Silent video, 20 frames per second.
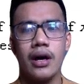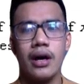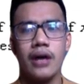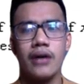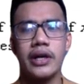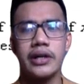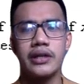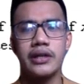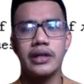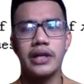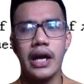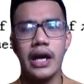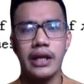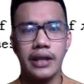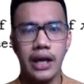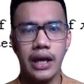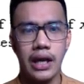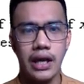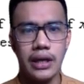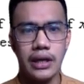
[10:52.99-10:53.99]
You are to
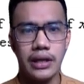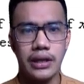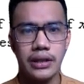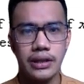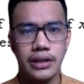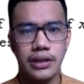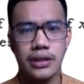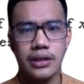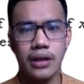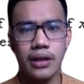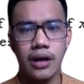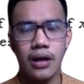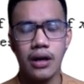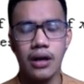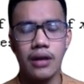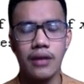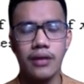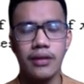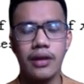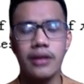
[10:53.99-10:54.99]
gain knowledge
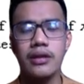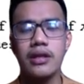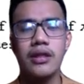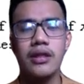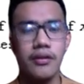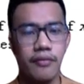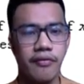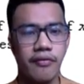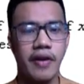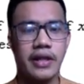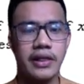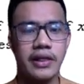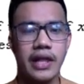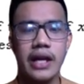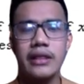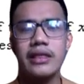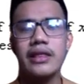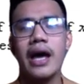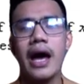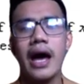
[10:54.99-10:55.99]
on the different
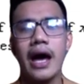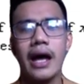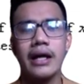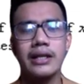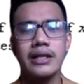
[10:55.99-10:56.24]
data